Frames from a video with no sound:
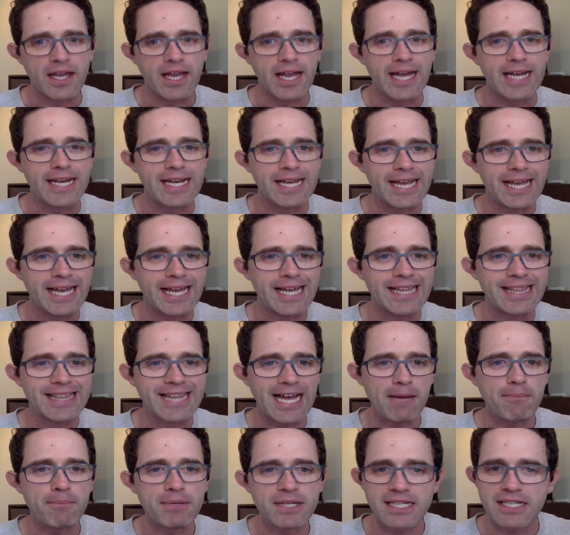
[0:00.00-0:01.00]
And in
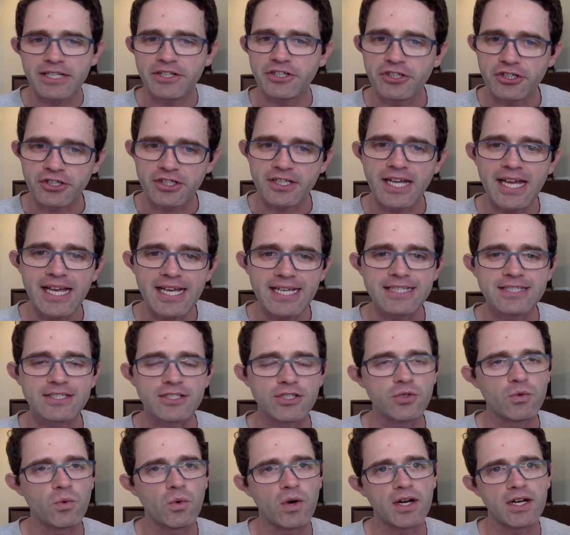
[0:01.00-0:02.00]
that particular case,
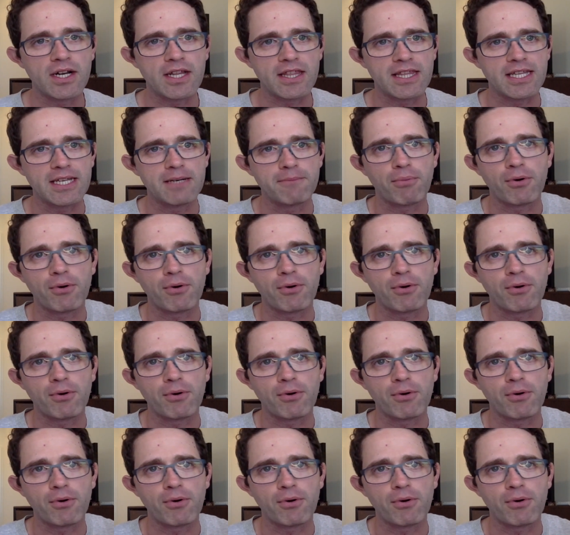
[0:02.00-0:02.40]
you want to then